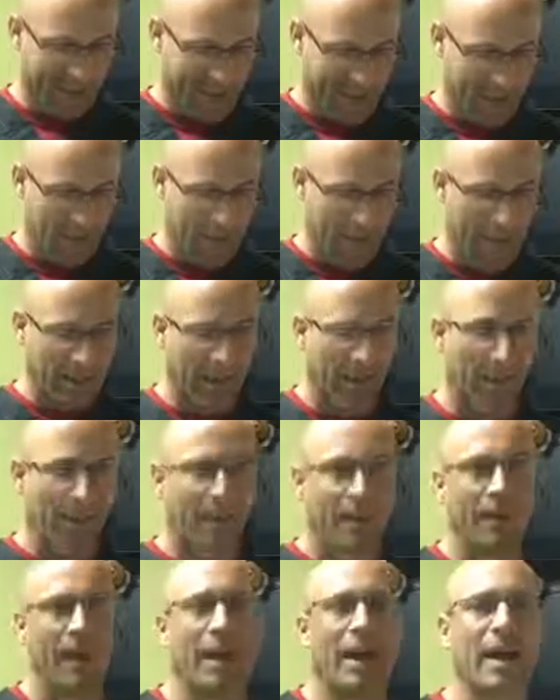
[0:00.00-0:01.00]
keeping
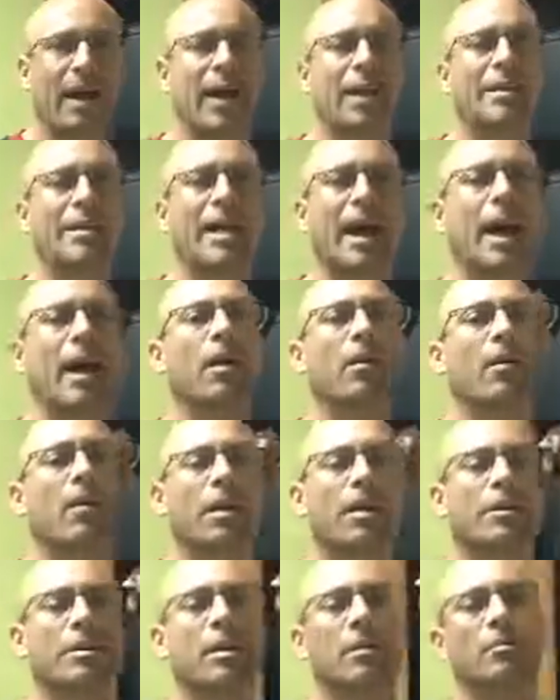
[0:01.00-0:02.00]
that head down.
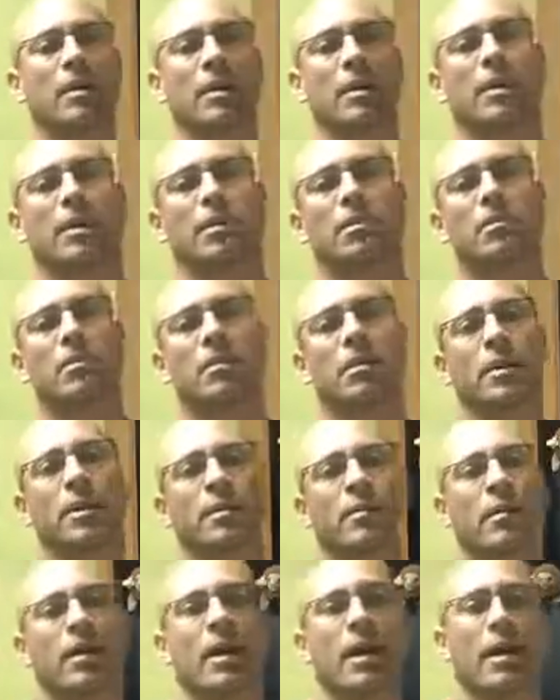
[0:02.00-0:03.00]
That's going to be a huge
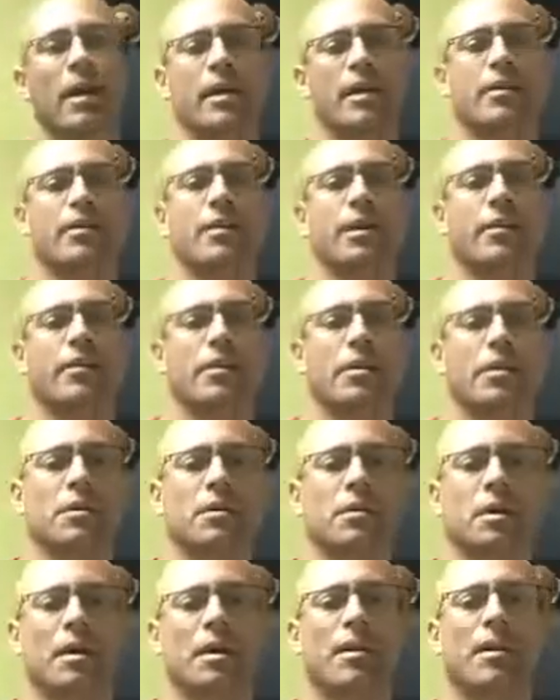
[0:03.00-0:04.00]
thing for headache
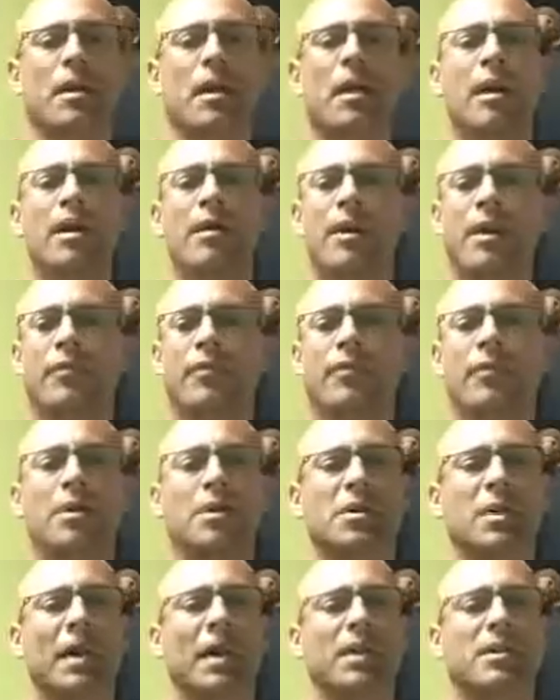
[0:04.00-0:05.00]
sufferers. So that
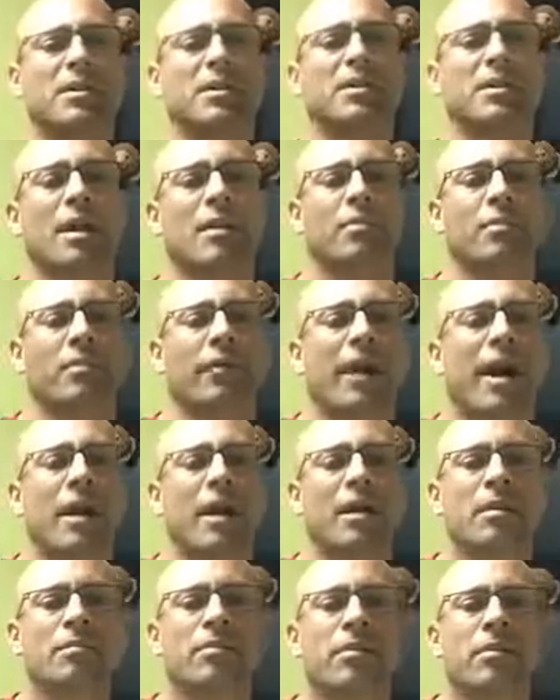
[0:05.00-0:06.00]
first action step, we've got
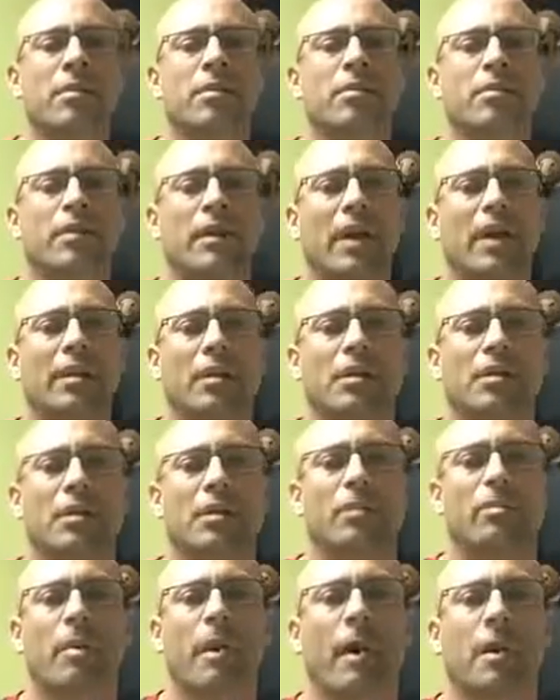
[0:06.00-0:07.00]
to improve that
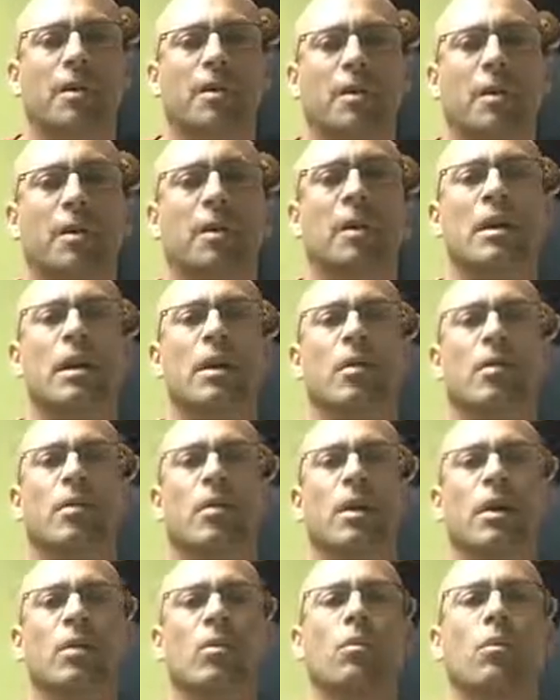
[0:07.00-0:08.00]
digital posture,
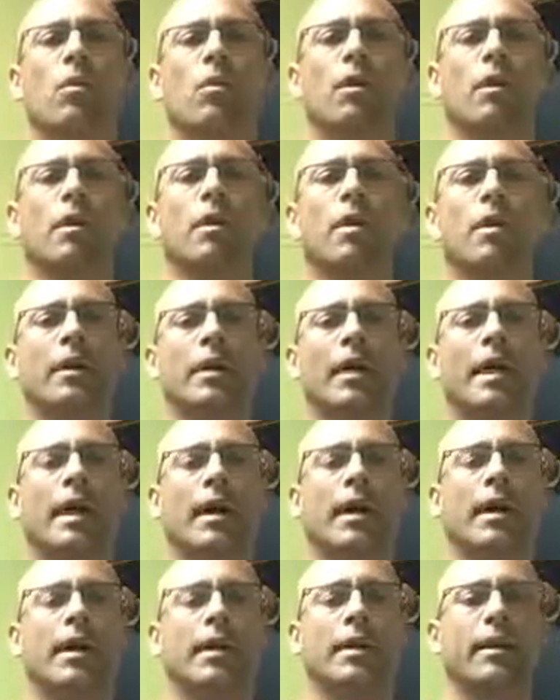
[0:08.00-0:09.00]
really work on
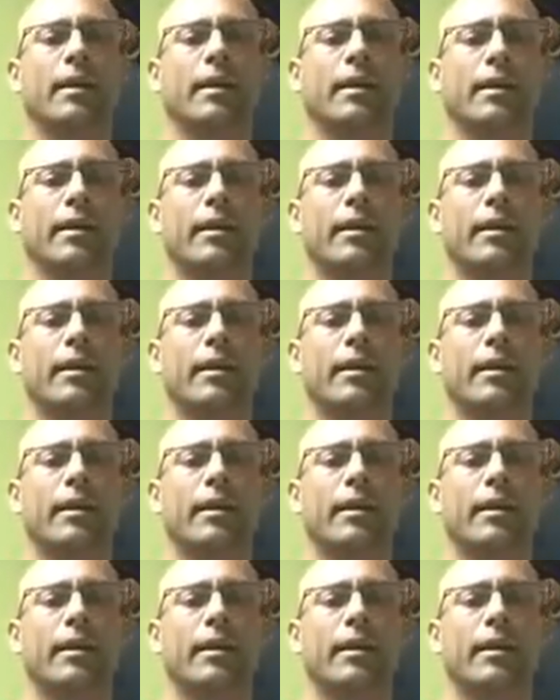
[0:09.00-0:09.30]
getting